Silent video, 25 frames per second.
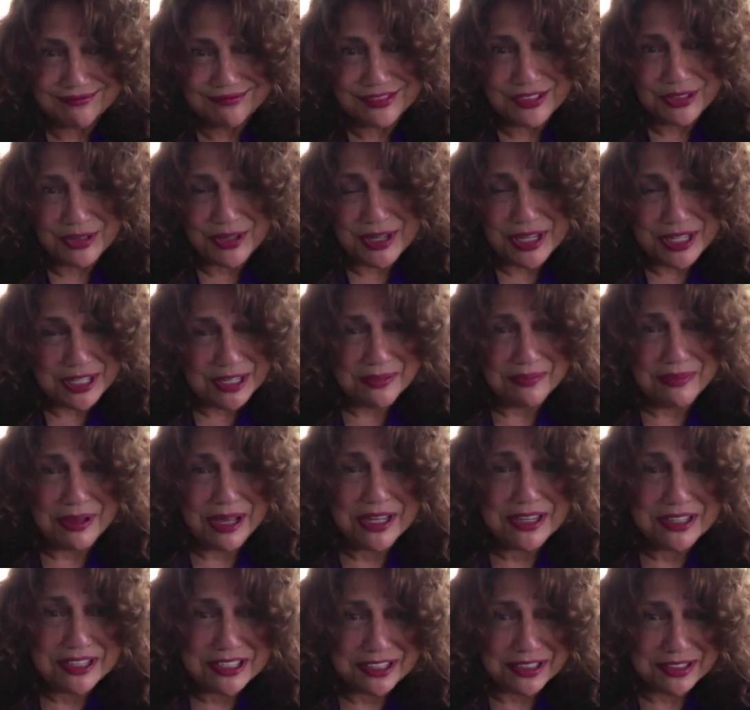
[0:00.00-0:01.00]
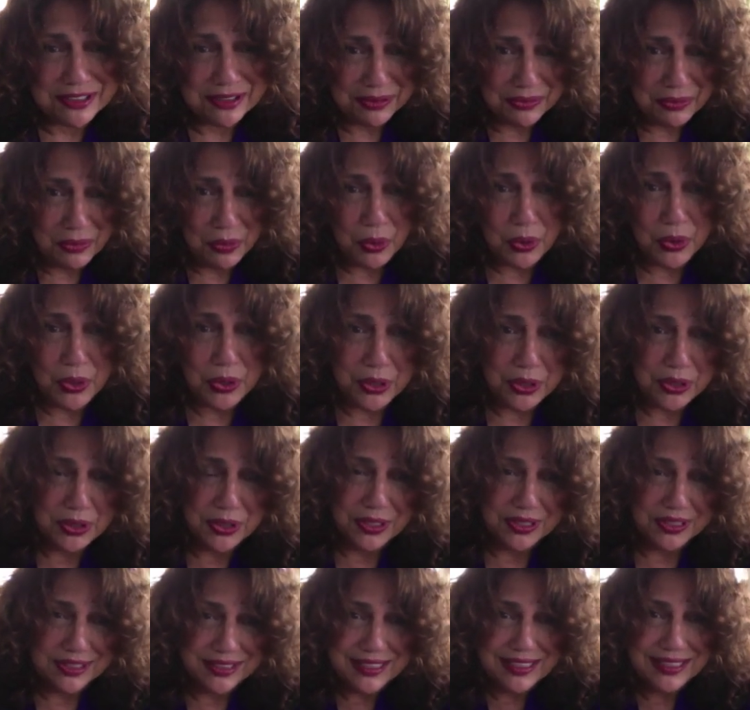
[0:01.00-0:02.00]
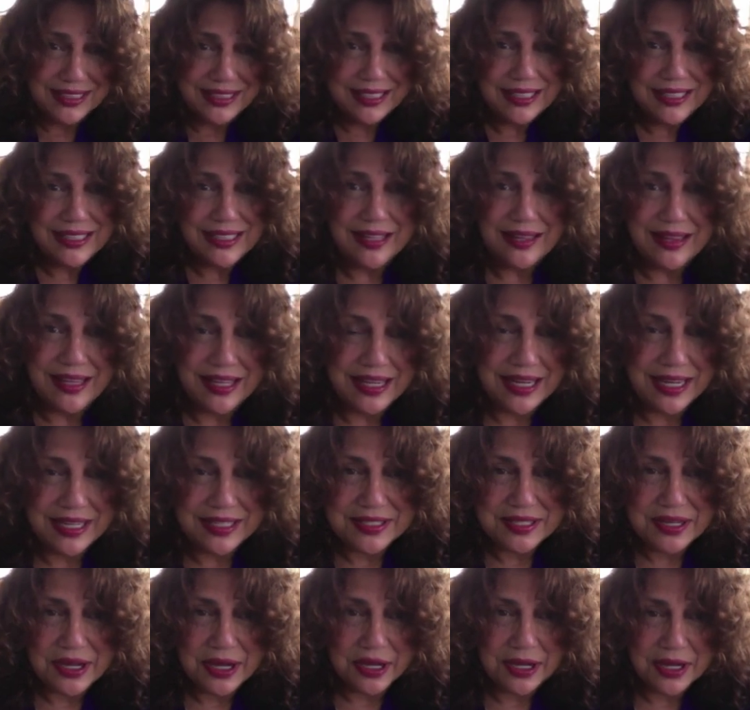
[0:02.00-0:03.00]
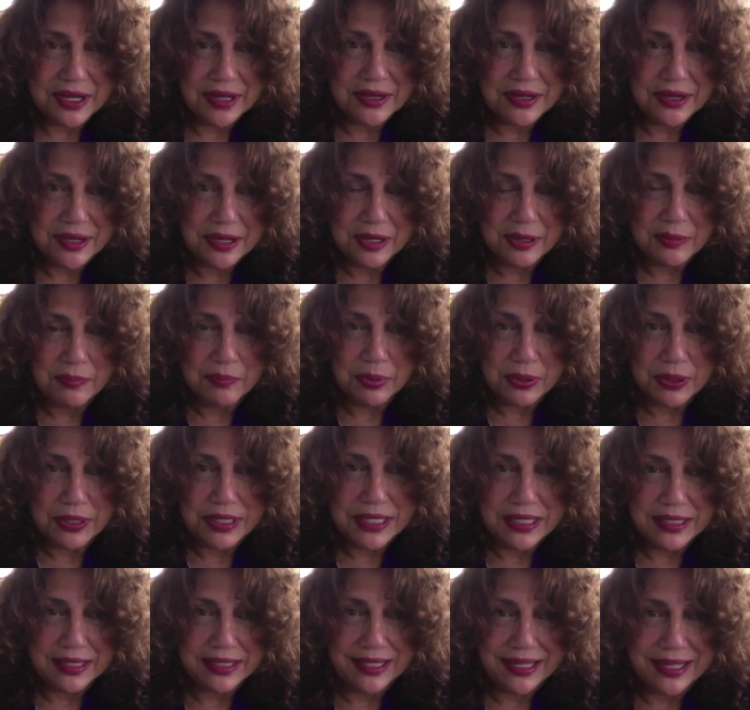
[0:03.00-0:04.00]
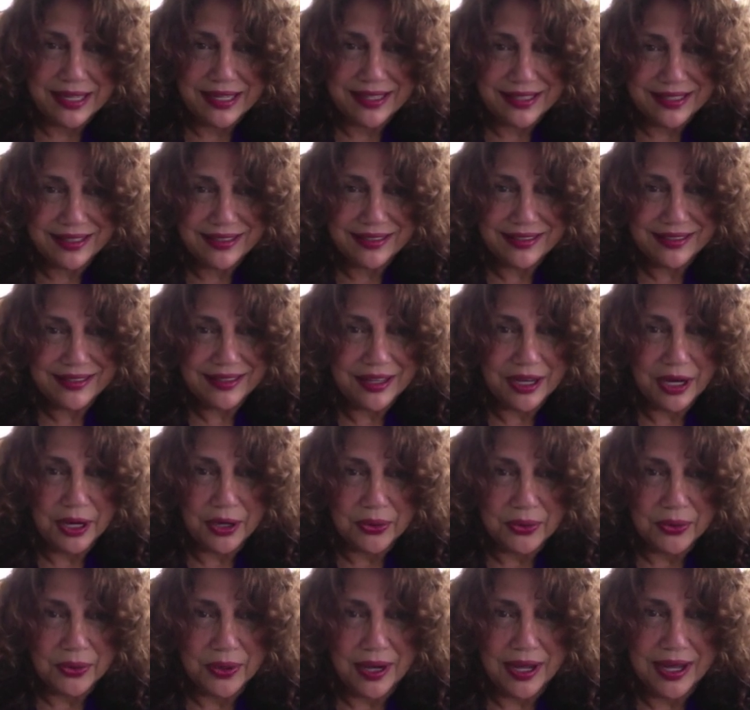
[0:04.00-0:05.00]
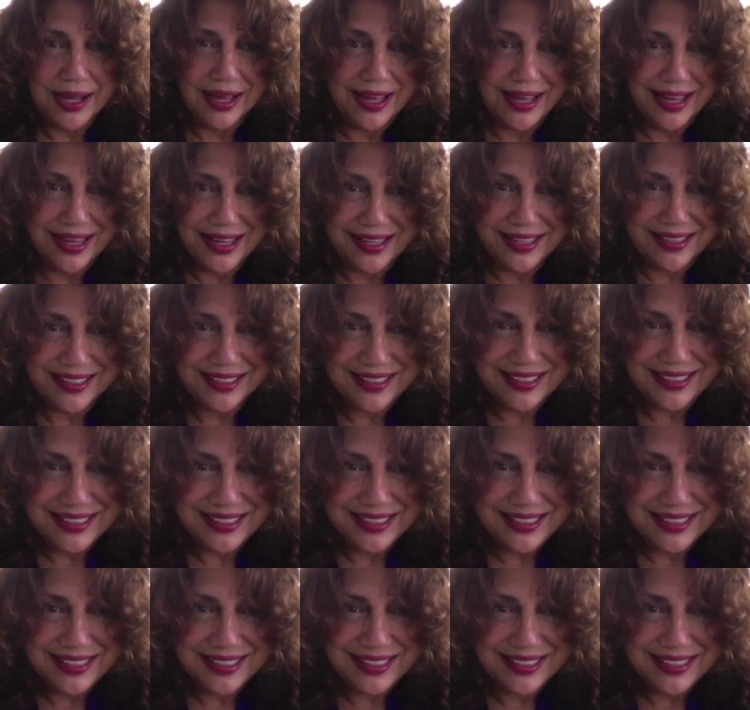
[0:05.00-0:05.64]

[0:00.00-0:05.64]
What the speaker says: three-dimensional world that has gone completely awry.